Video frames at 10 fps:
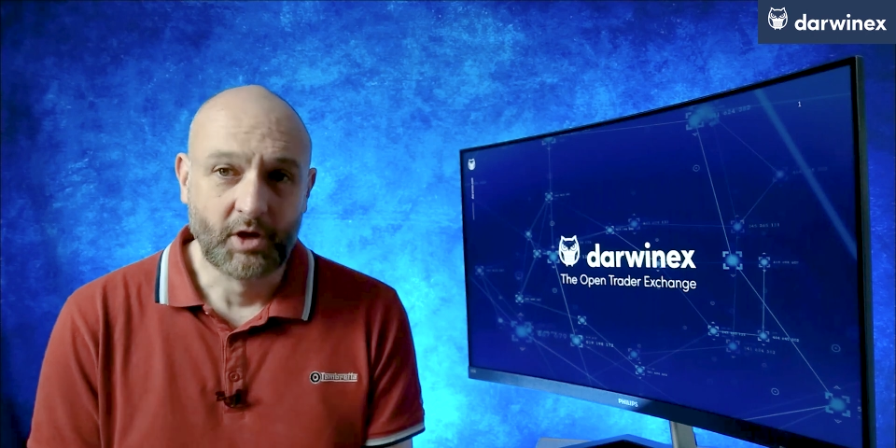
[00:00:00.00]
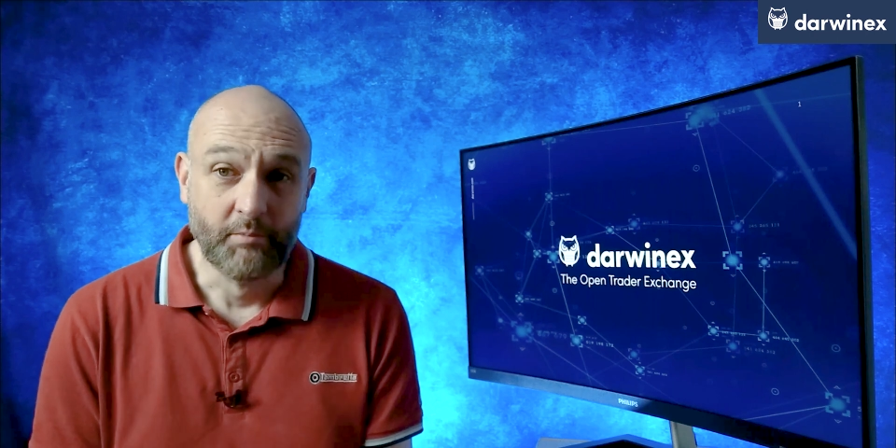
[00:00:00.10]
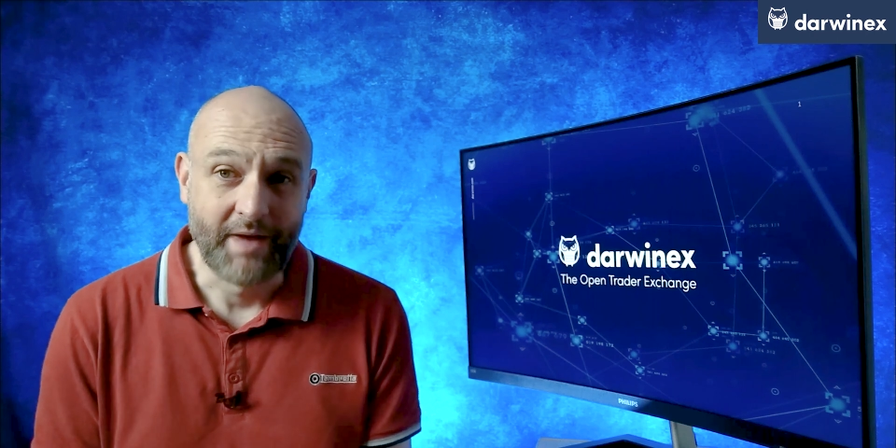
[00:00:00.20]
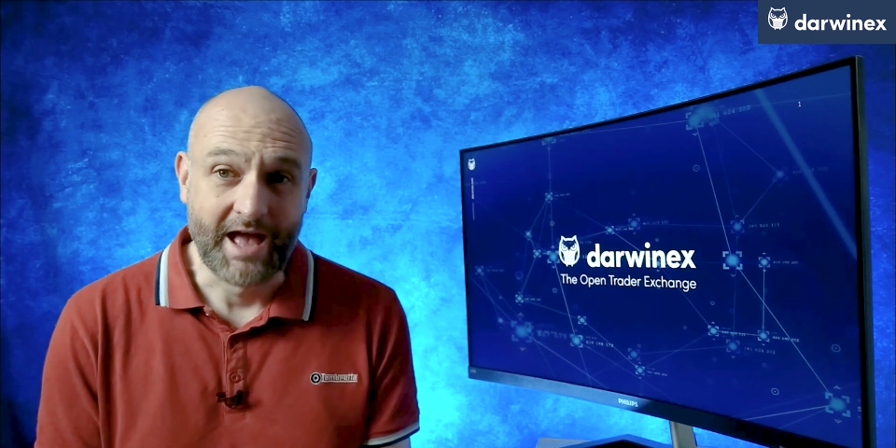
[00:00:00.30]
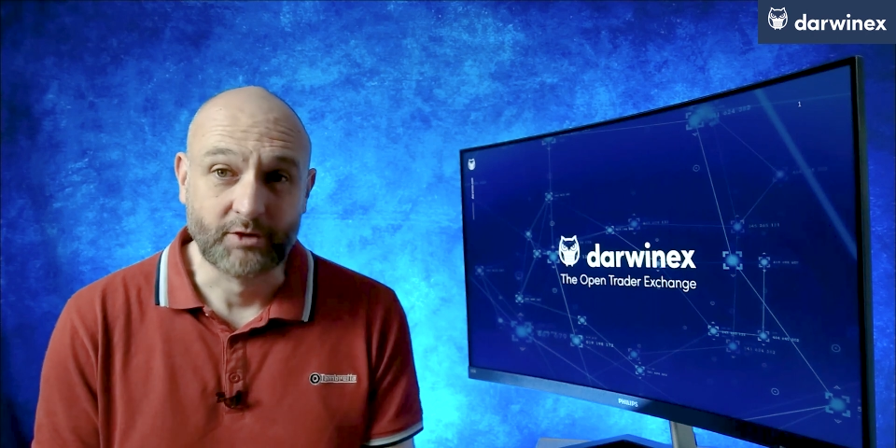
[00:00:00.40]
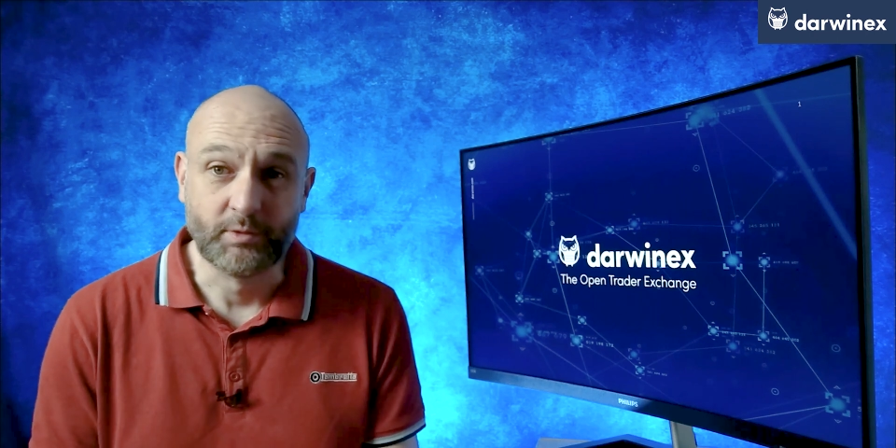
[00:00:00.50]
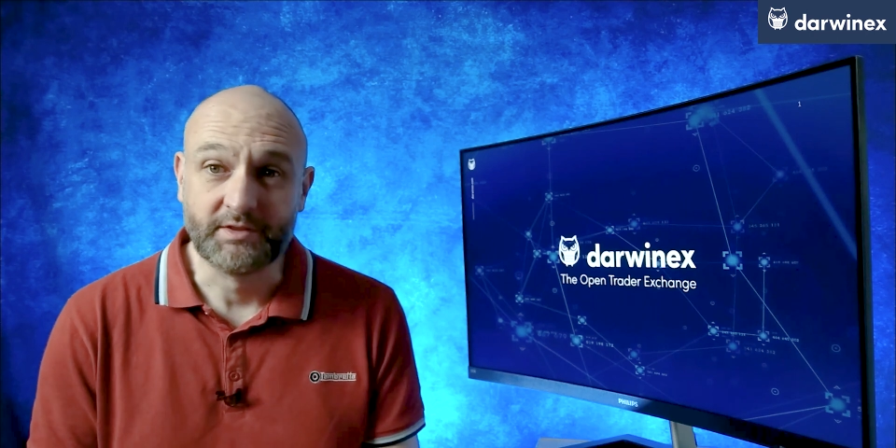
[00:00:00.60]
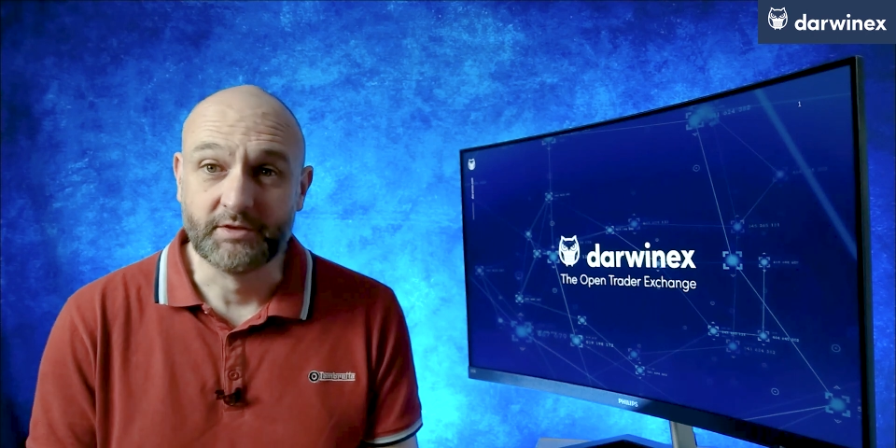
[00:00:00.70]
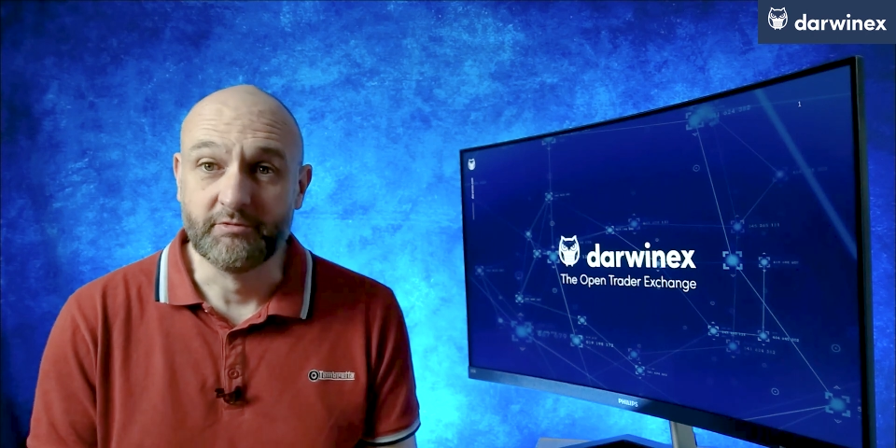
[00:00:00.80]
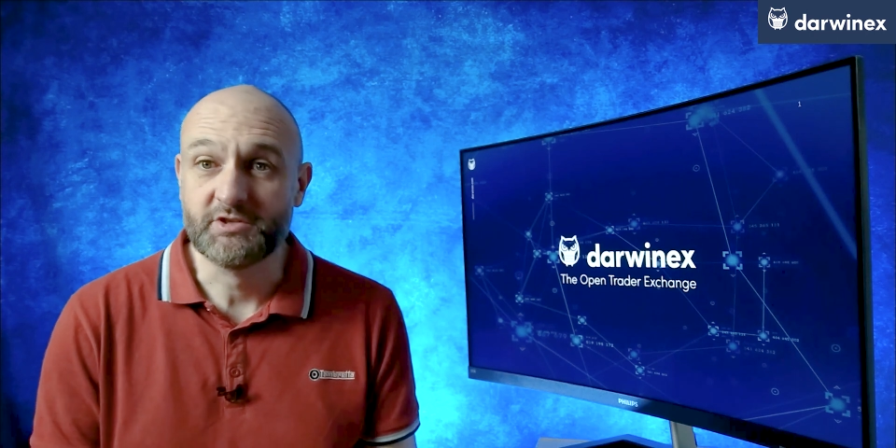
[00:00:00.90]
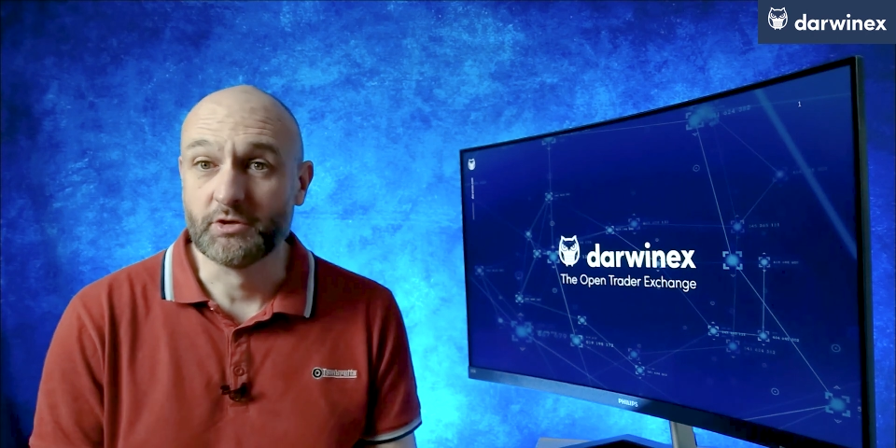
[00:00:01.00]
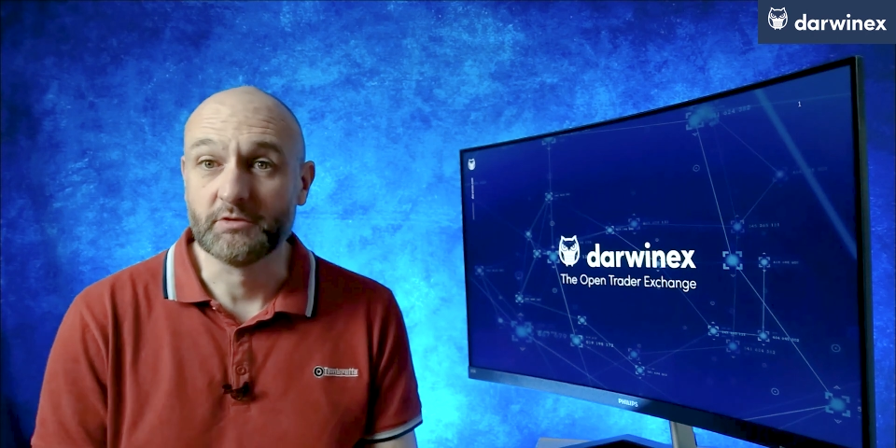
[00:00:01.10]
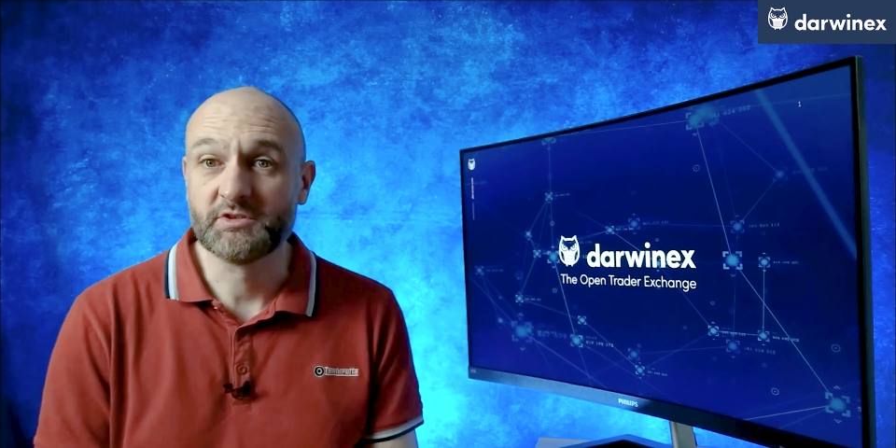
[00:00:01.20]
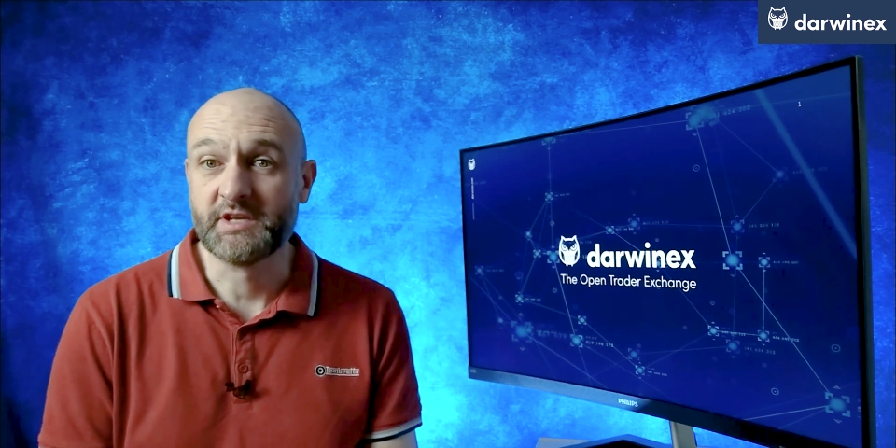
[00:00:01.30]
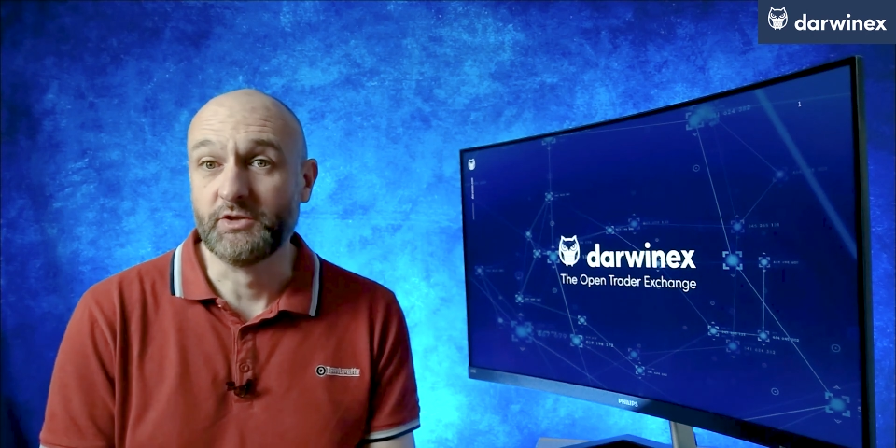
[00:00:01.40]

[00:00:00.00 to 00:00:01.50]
compared with the results